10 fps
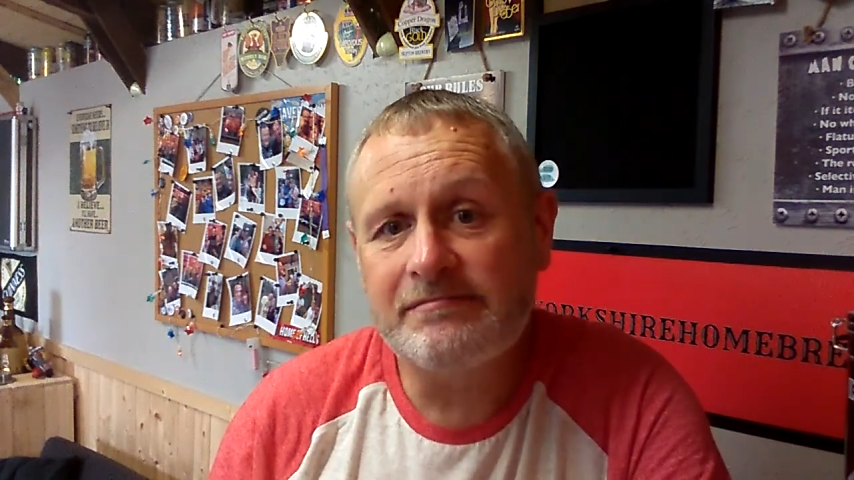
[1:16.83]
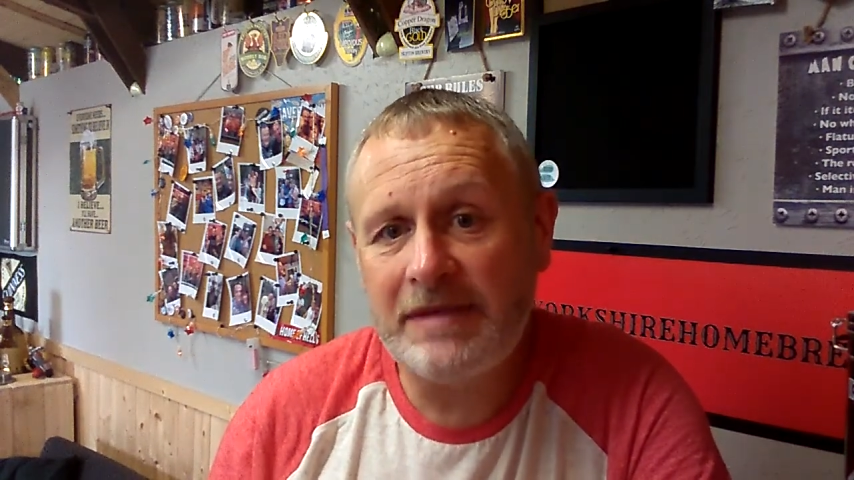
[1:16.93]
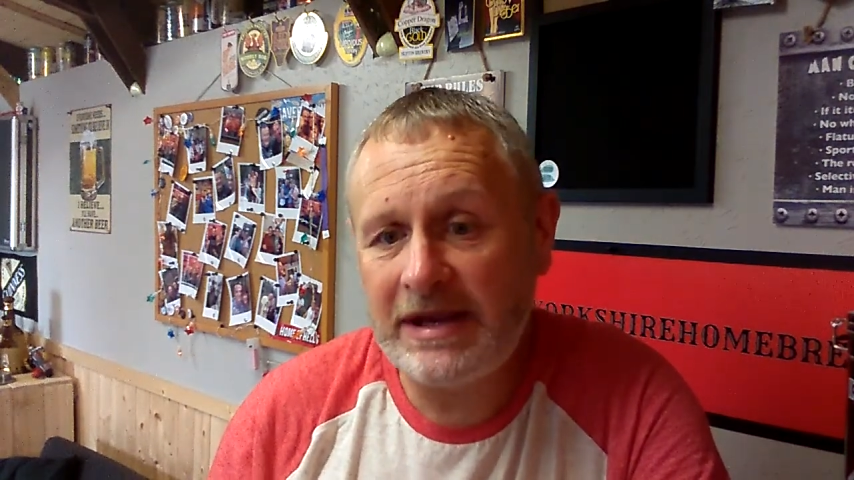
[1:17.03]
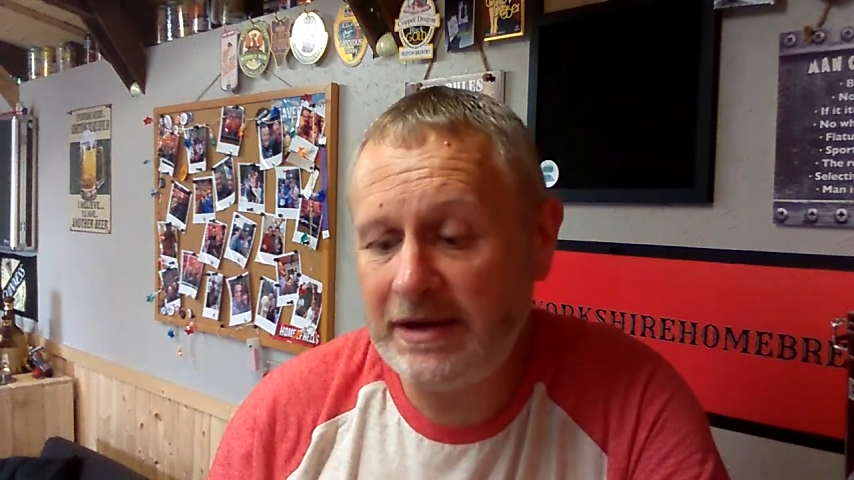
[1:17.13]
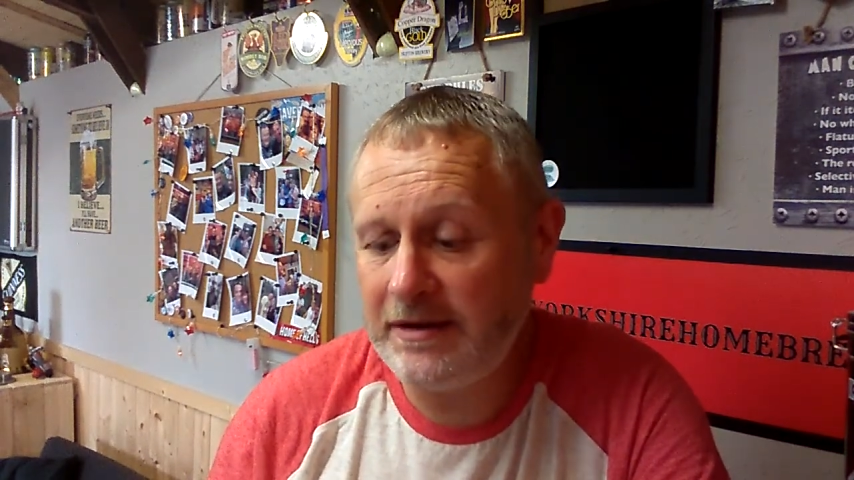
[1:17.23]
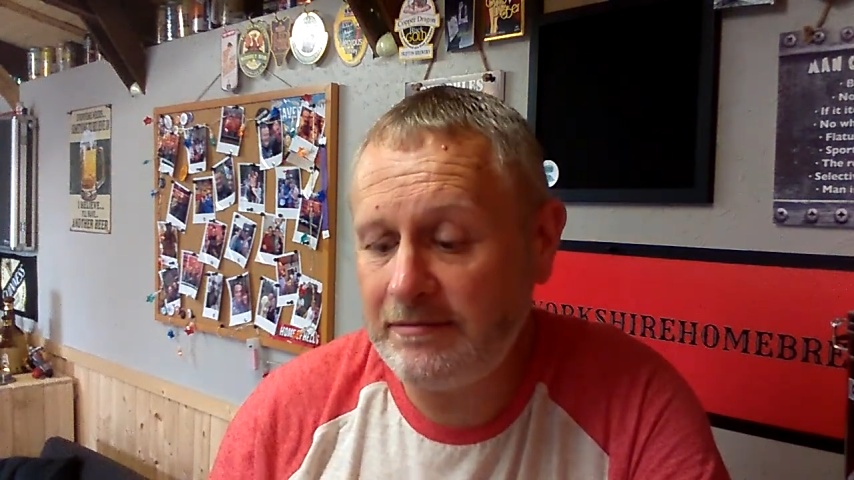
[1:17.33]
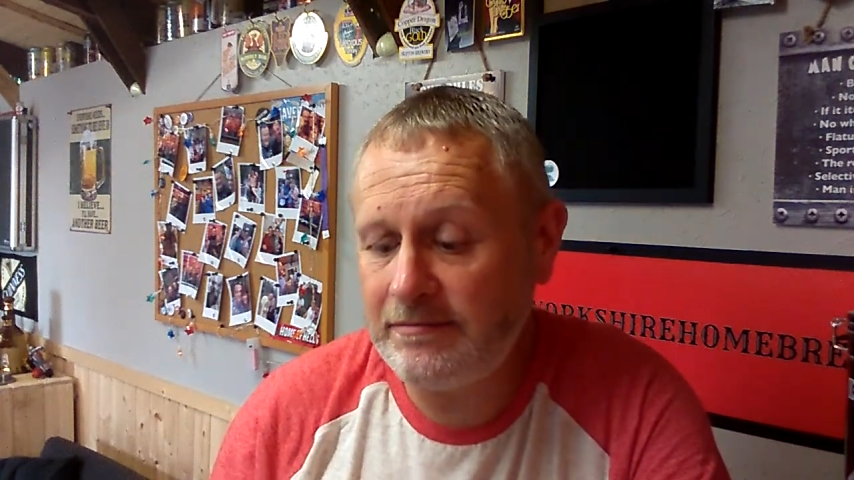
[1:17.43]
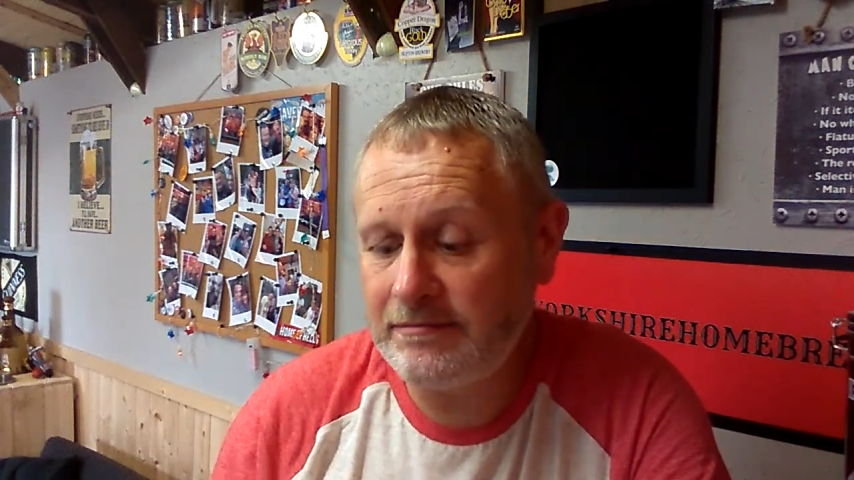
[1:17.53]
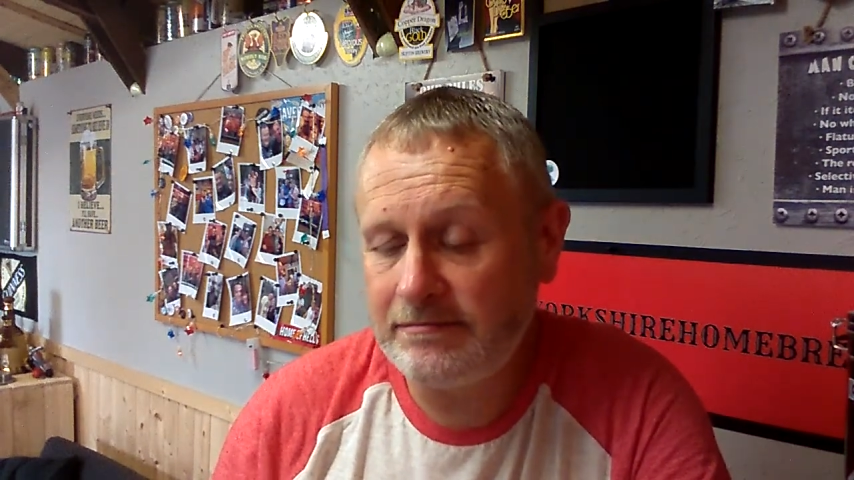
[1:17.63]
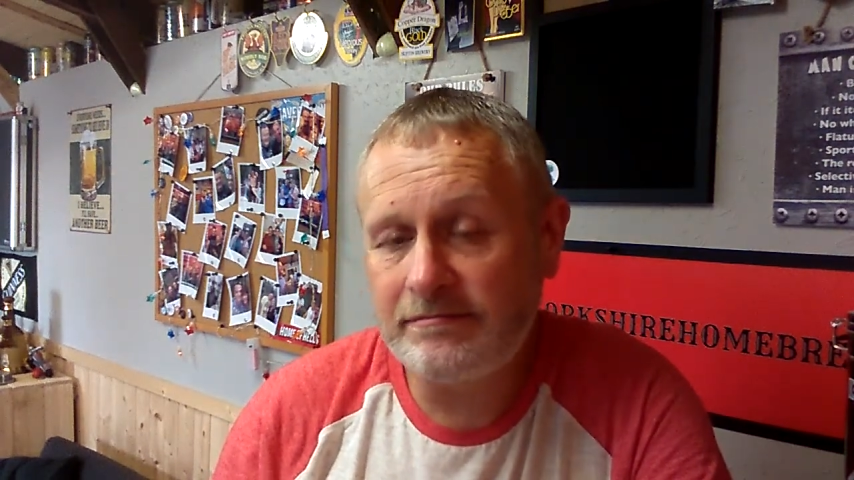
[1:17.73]
medium
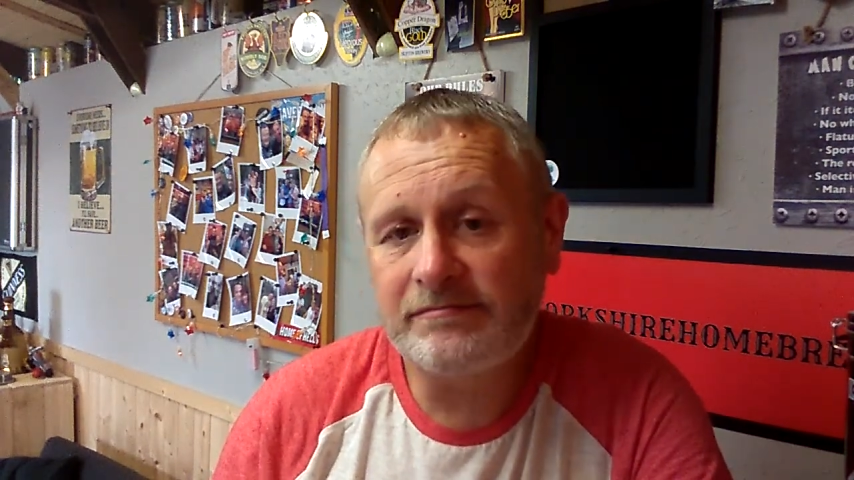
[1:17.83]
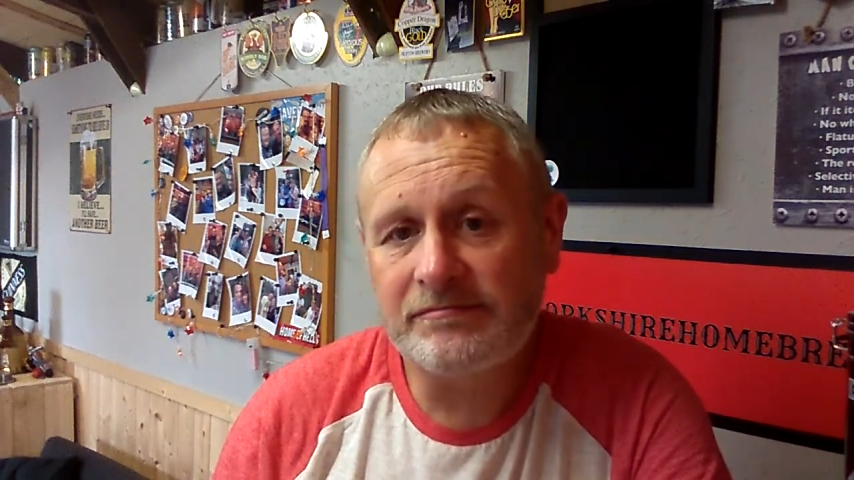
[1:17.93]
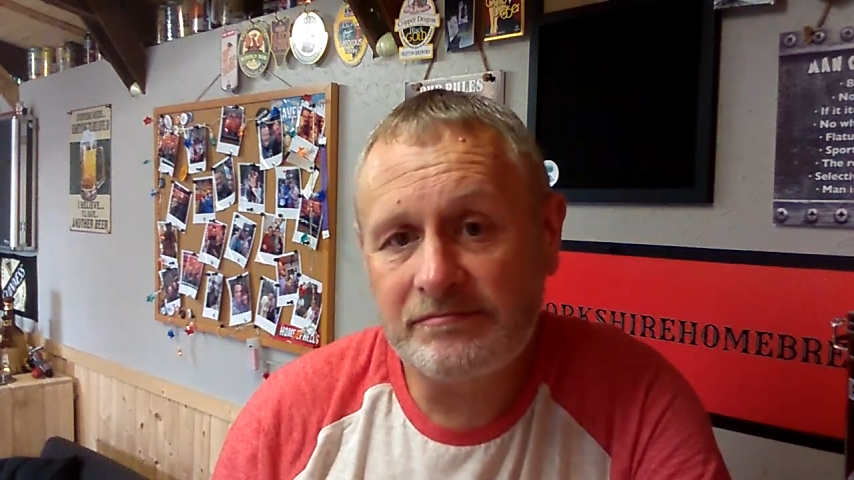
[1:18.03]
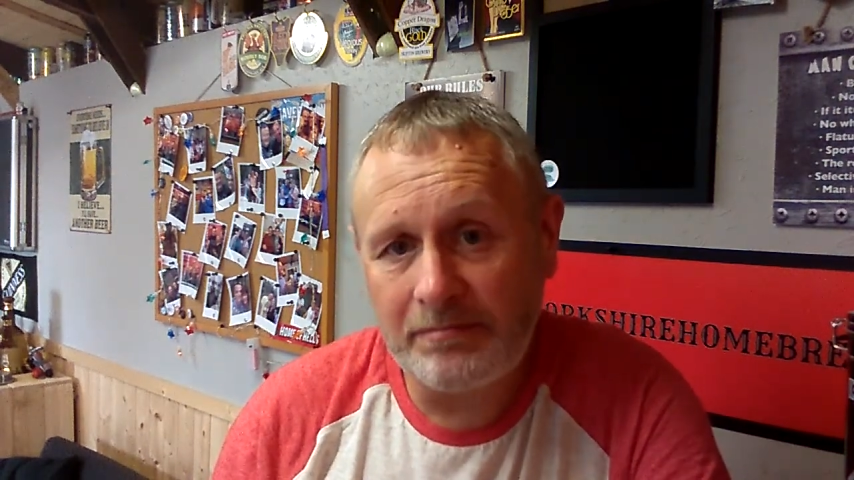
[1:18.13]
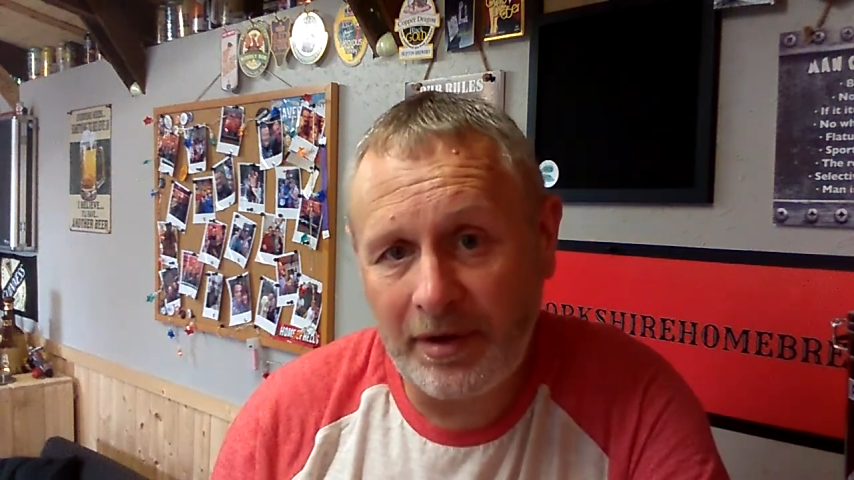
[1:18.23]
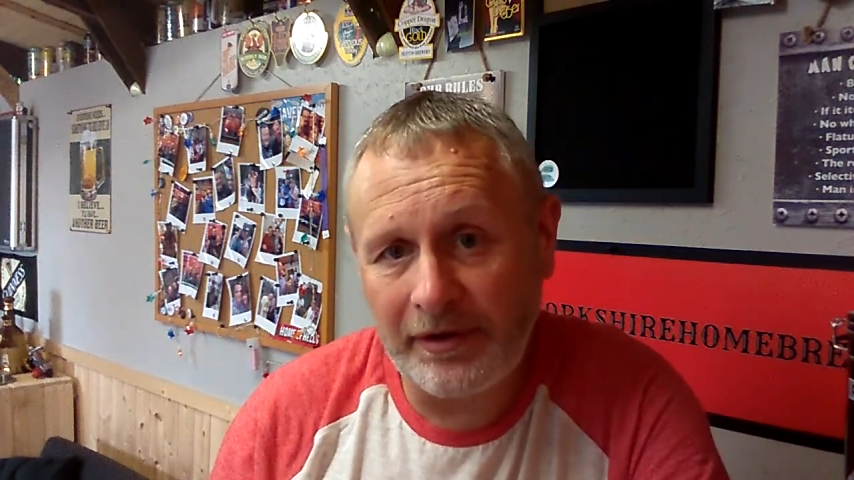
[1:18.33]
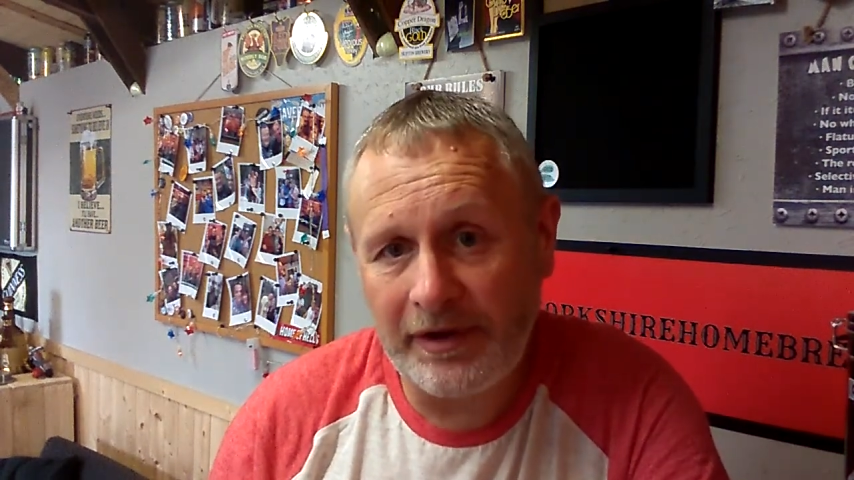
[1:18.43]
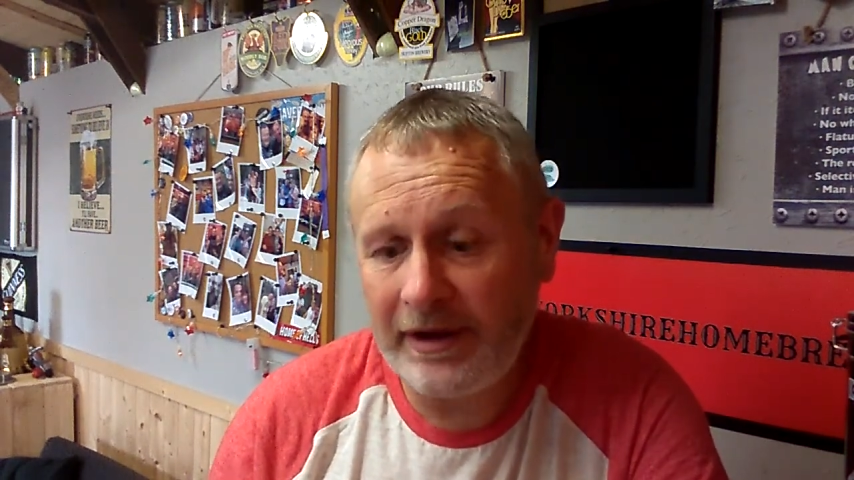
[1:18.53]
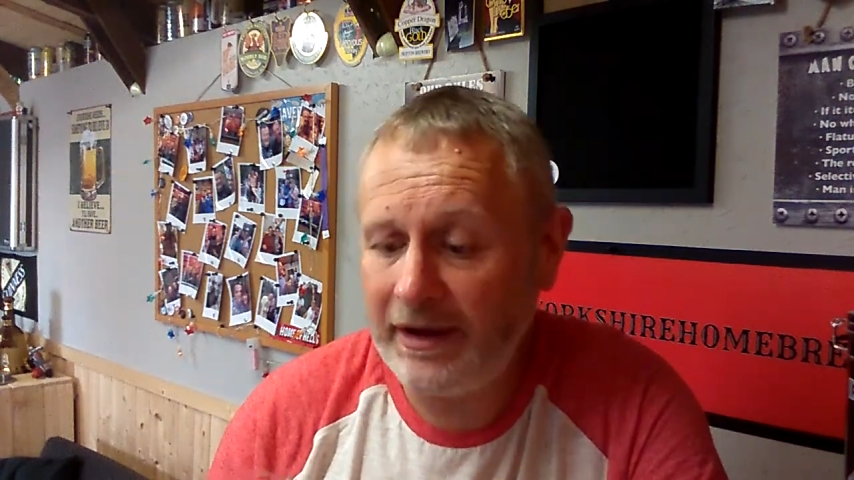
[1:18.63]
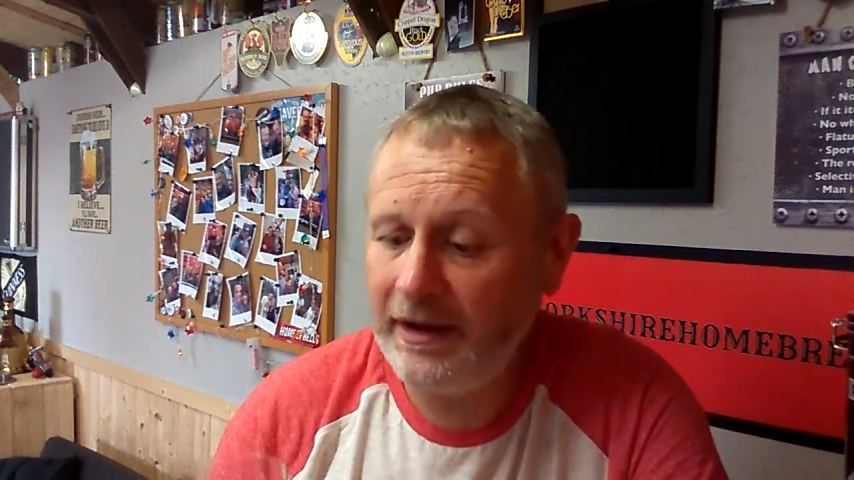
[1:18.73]
body,